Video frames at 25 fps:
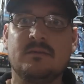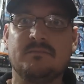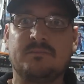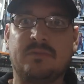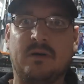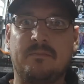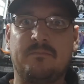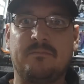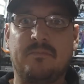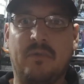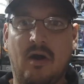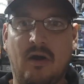
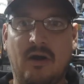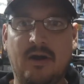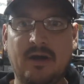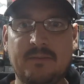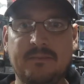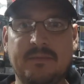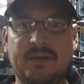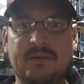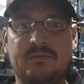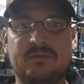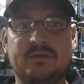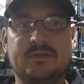
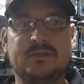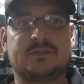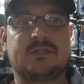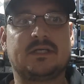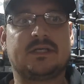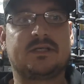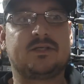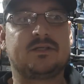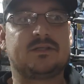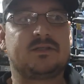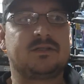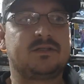bombarding me with this.
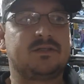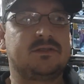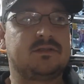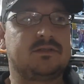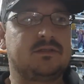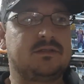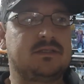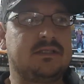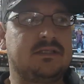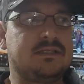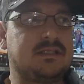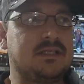Like, you're
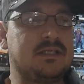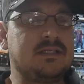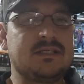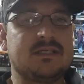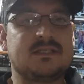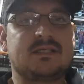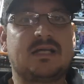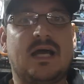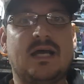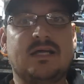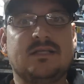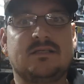
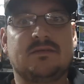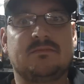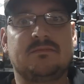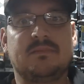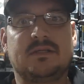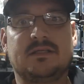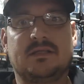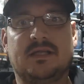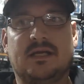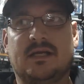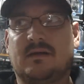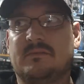desensitizing
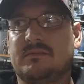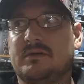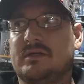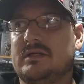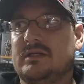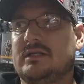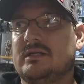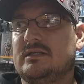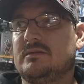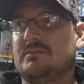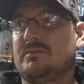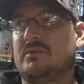me. Like, I'm
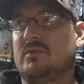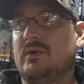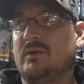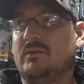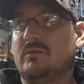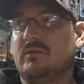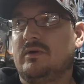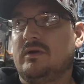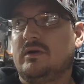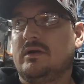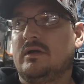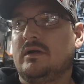gonna get to the
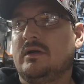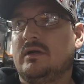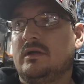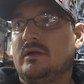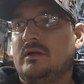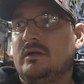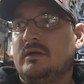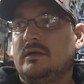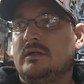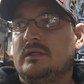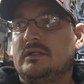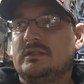point where
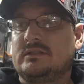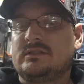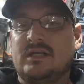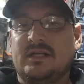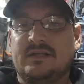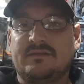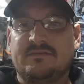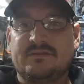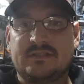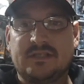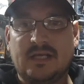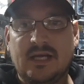it's not
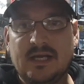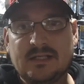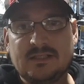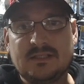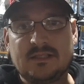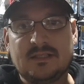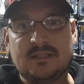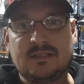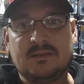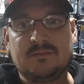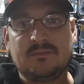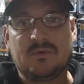even
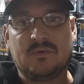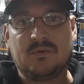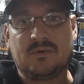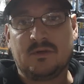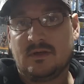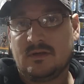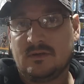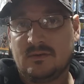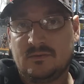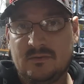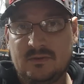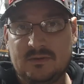sexy
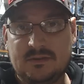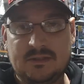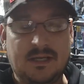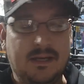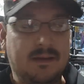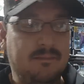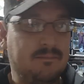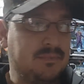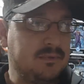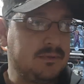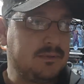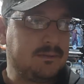anymore. I don't want
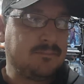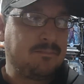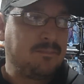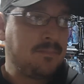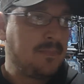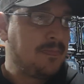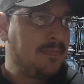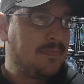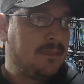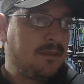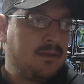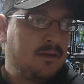that. But
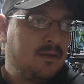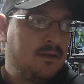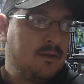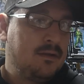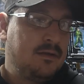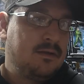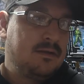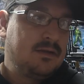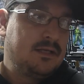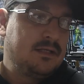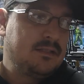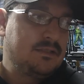
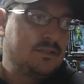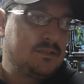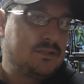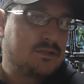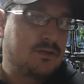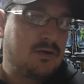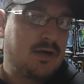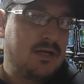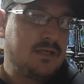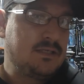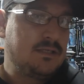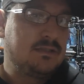it's just
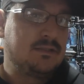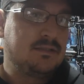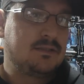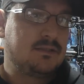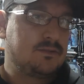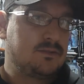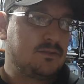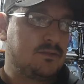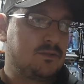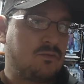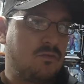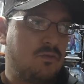crazy.
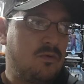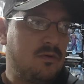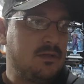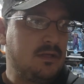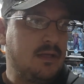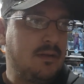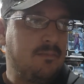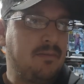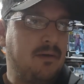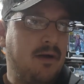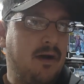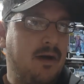There's this one
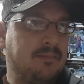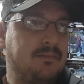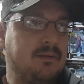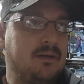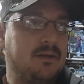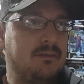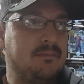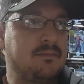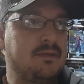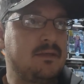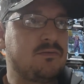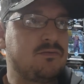that popped
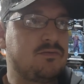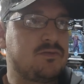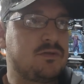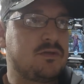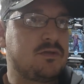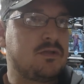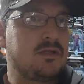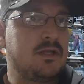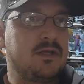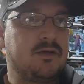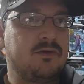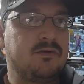up, and it was
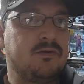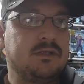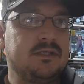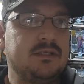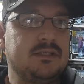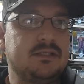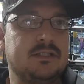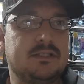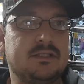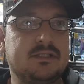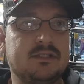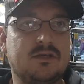literally
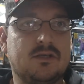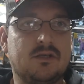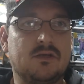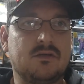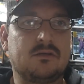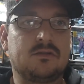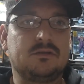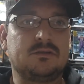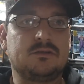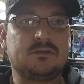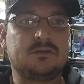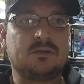this
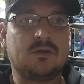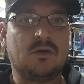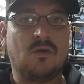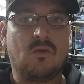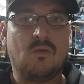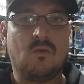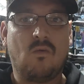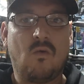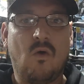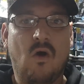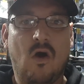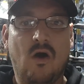girl
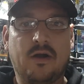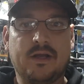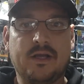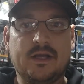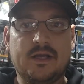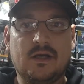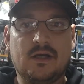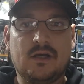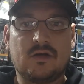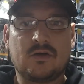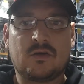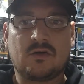
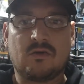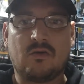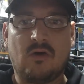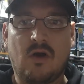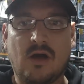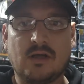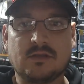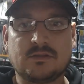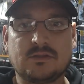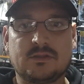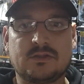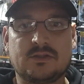walking
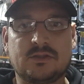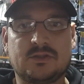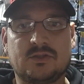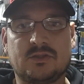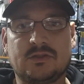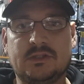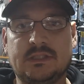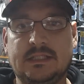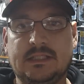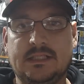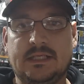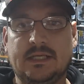across the
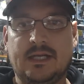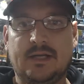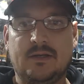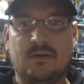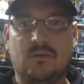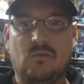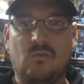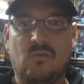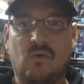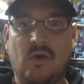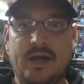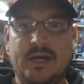street
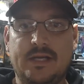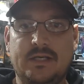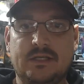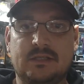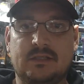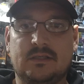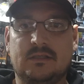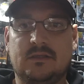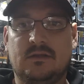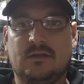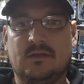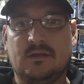in white,
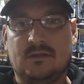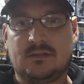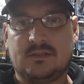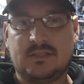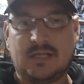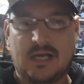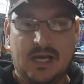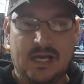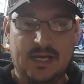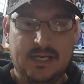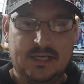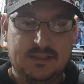
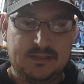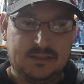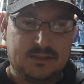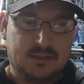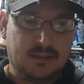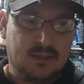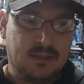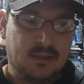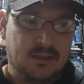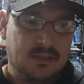tight